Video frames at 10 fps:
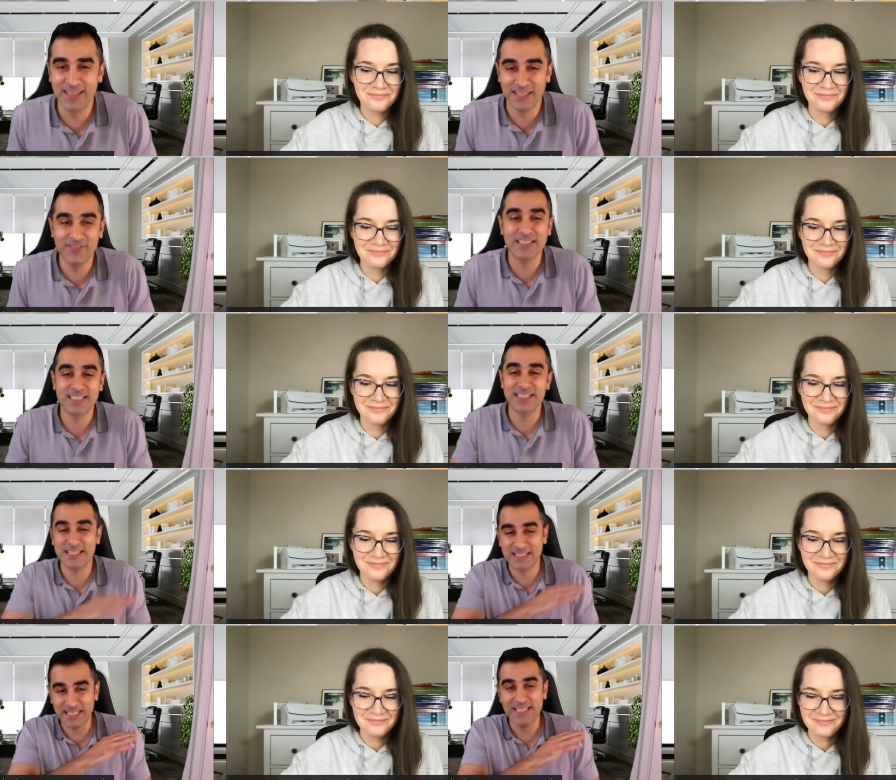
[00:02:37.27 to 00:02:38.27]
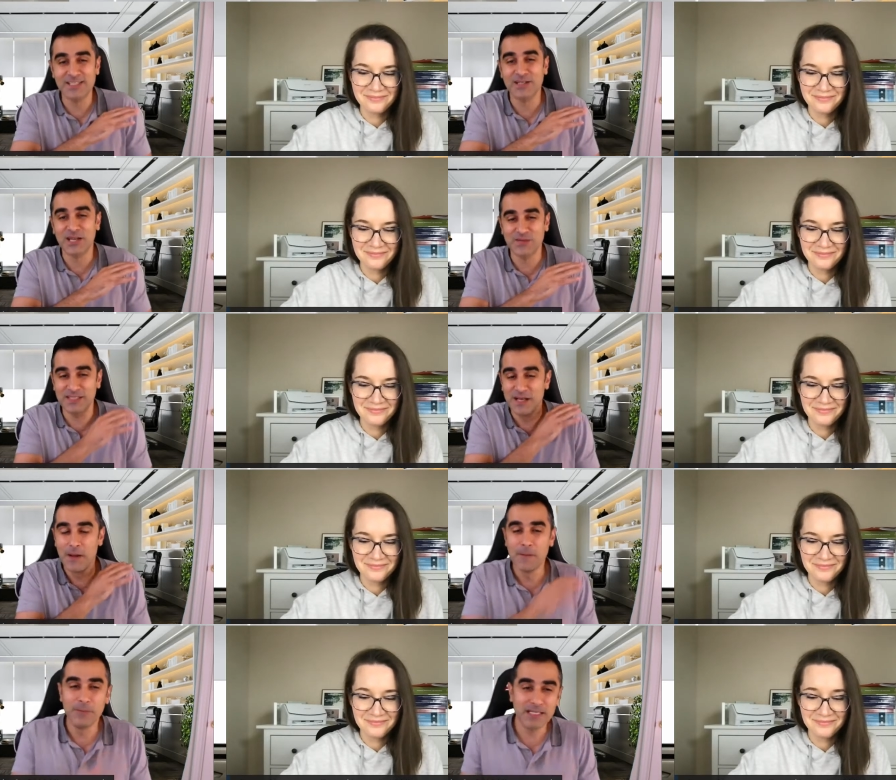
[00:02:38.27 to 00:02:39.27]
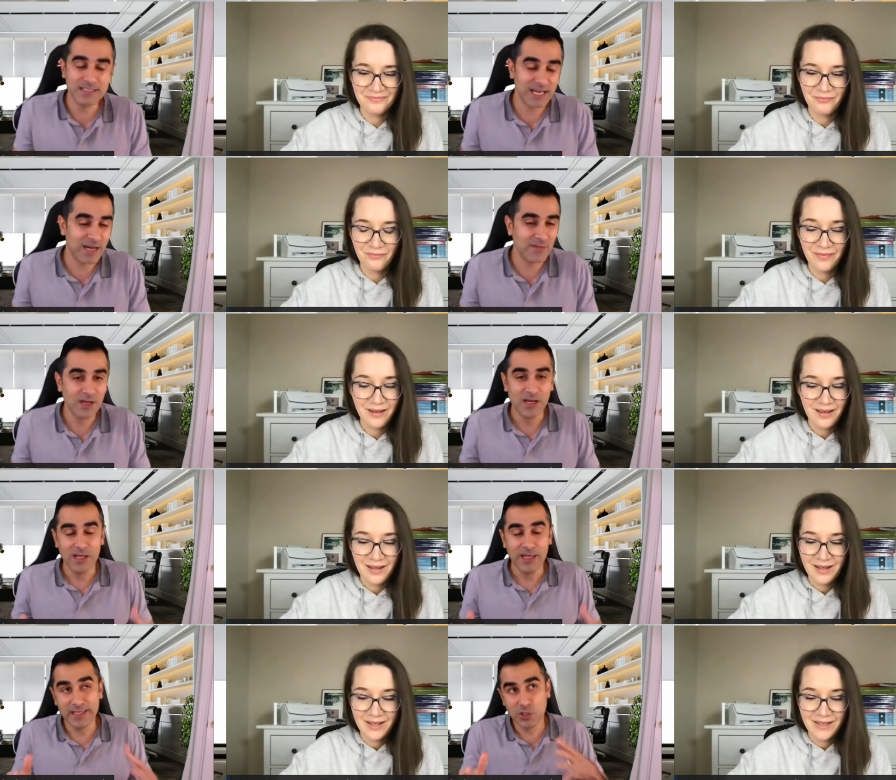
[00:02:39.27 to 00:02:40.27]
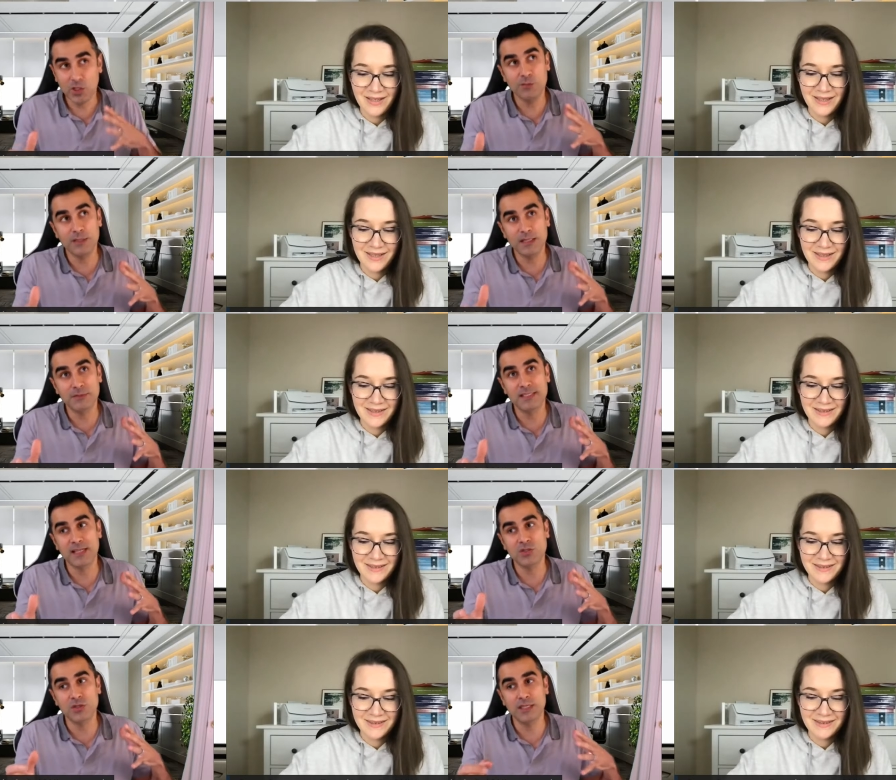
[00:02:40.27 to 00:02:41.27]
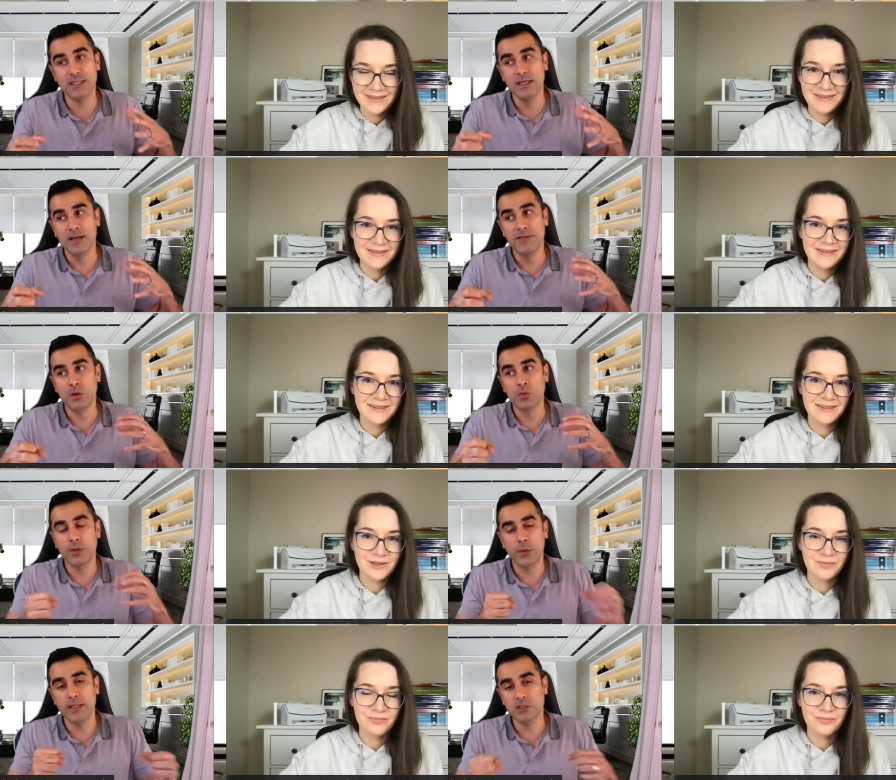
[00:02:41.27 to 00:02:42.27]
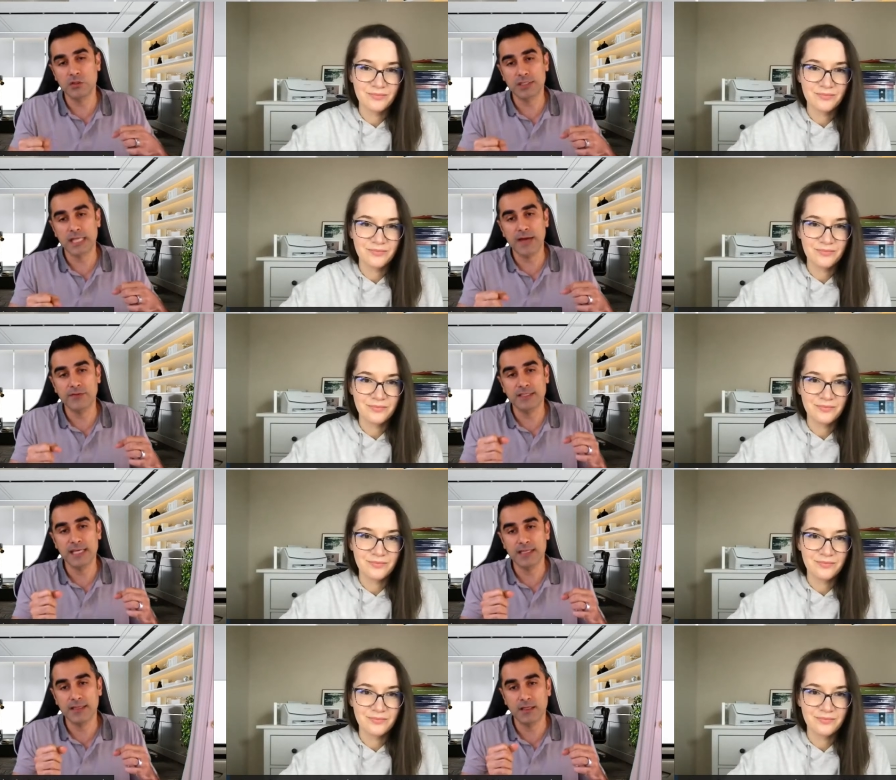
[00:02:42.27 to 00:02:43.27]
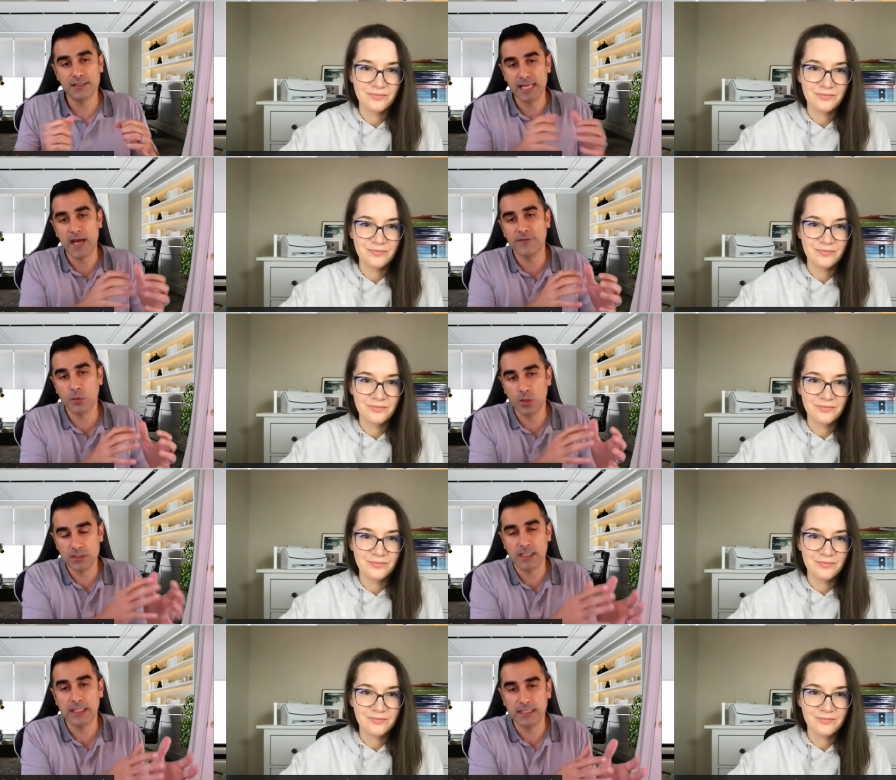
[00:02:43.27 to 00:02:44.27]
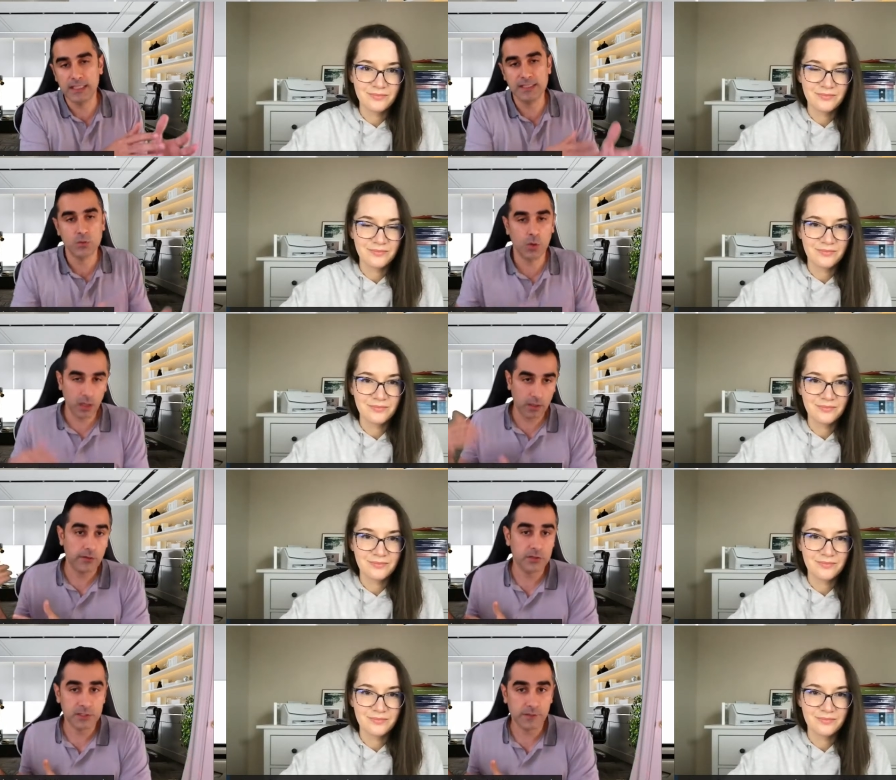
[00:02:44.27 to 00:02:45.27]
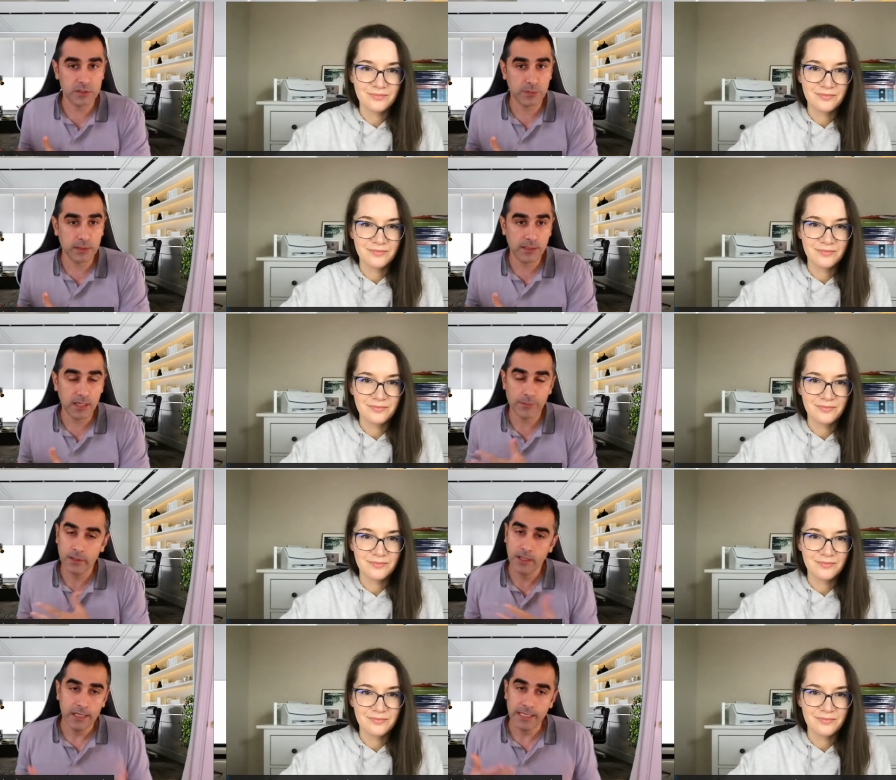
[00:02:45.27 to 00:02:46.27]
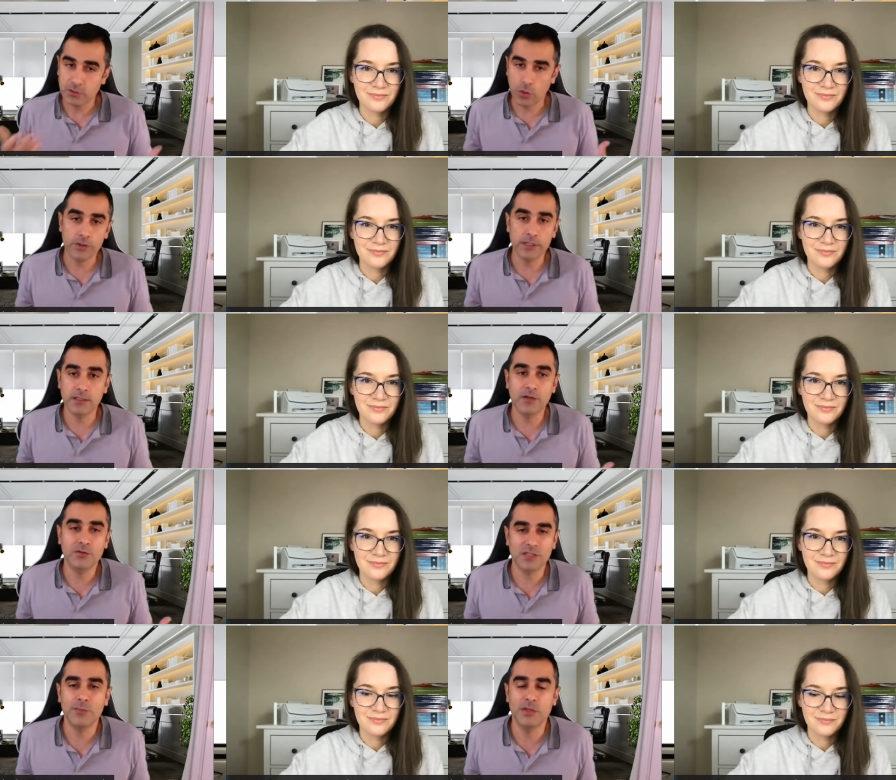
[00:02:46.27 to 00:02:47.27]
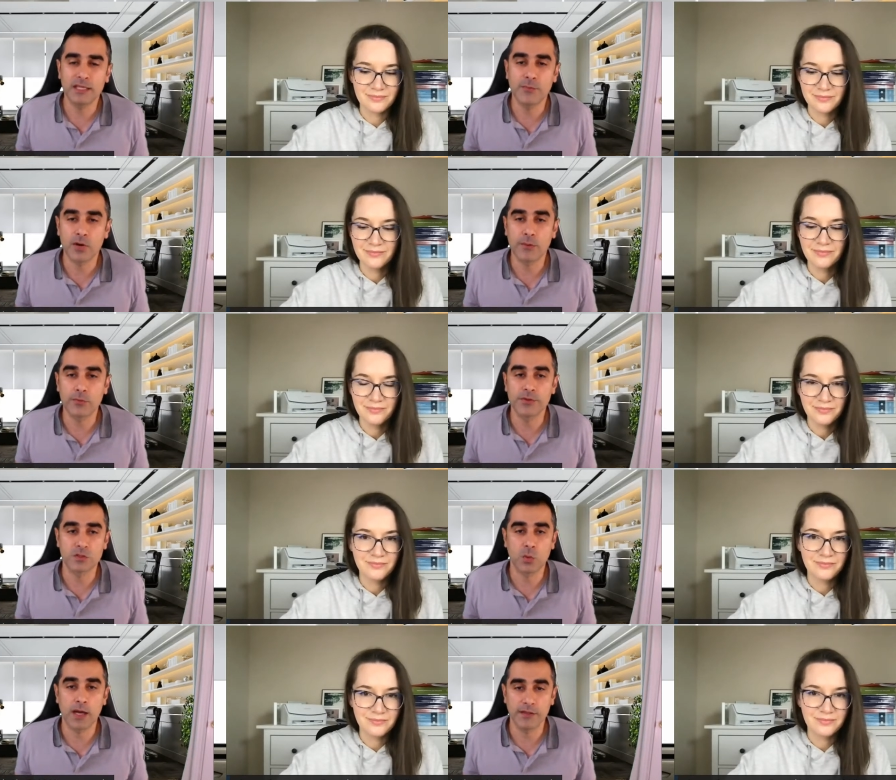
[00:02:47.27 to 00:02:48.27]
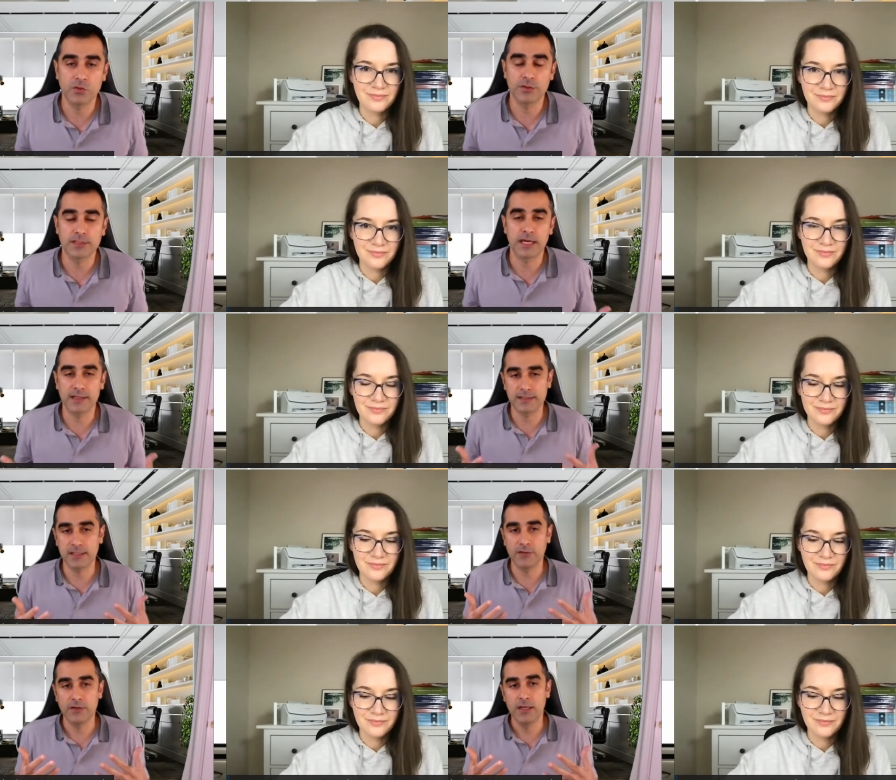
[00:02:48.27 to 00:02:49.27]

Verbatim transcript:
Speaker 1: that means delays are coming big time. It could mean potentially they're rearranging their staff to take the staff that works on EADs to work on other stuff to speed it up. Internally, they don't communicate properly. That's why they're doing this kind of stuff.